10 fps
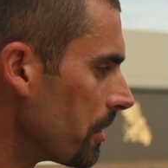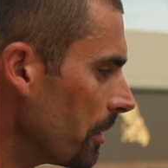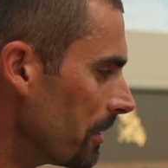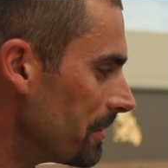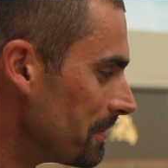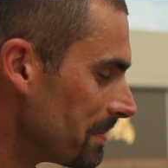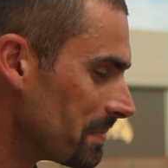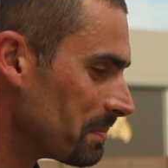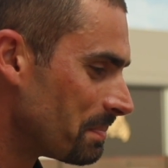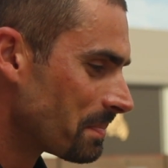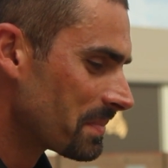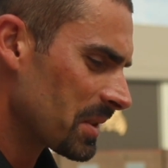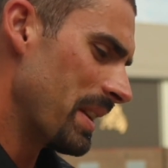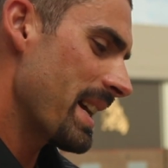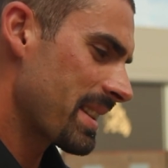too.
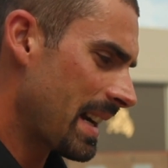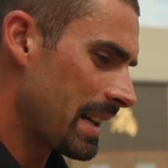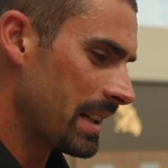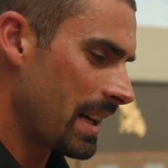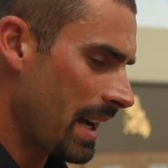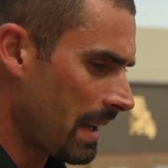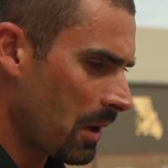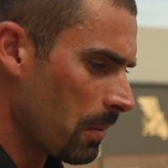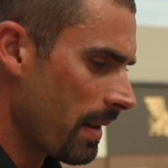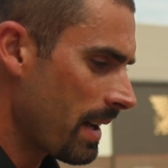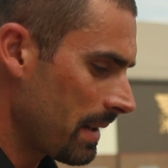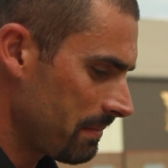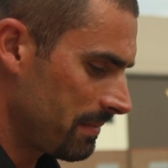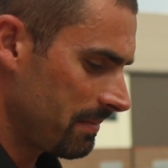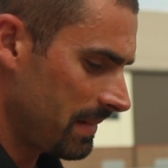So that's kind of, I hope that it
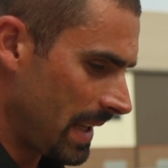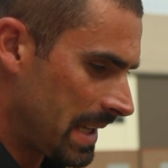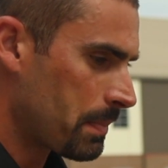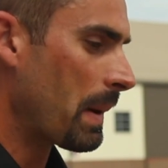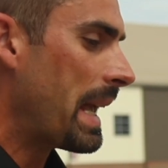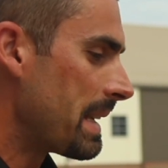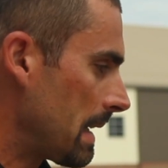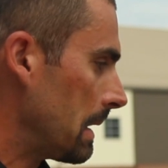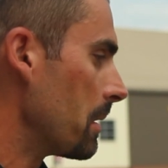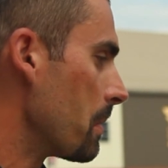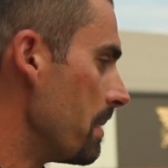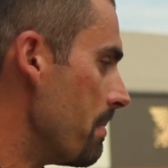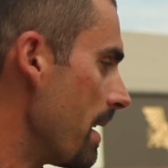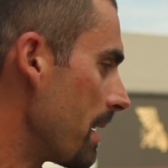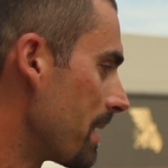explains it a little bit
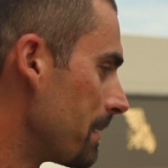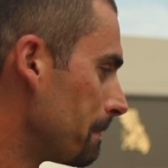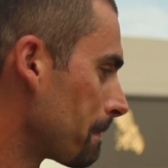better.